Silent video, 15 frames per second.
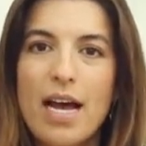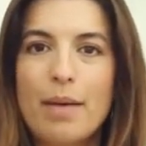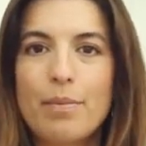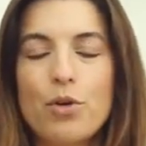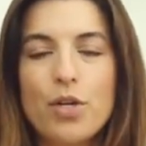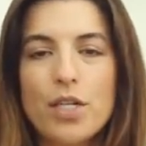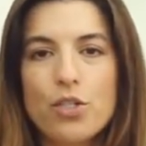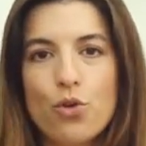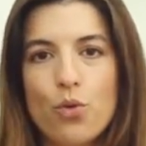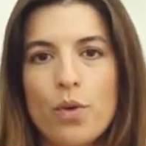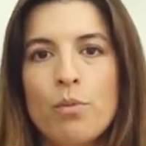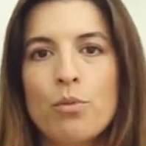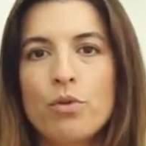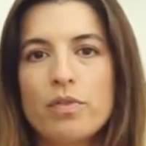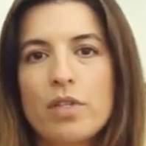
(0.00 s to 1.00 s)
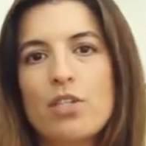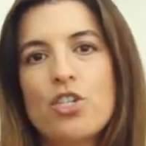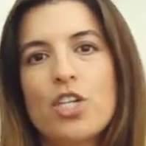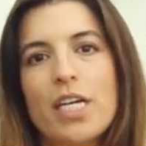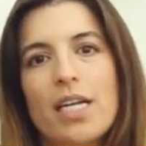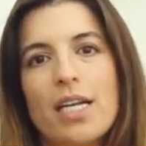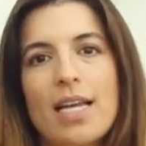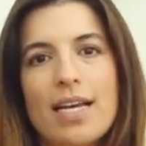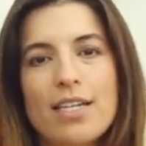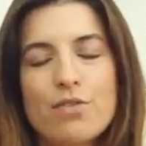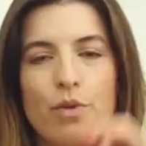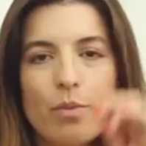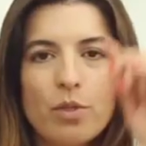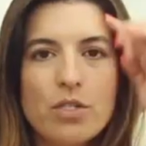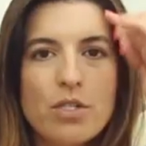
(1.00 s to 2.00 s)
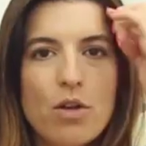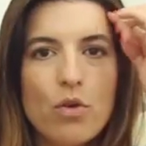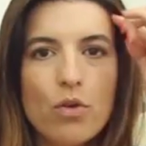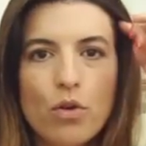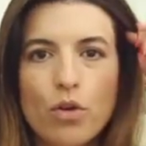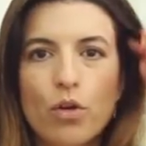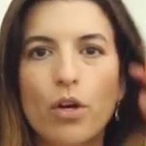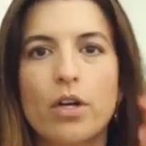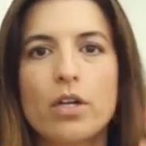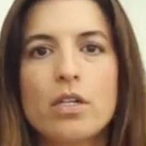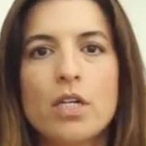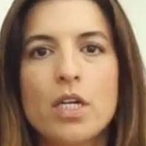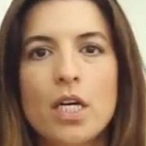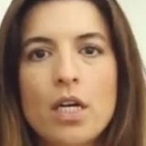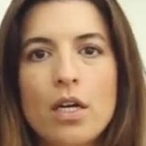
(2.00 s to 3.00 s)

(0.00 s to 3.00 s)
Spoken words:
I'm going to remove the chicken legs from the slow cooker,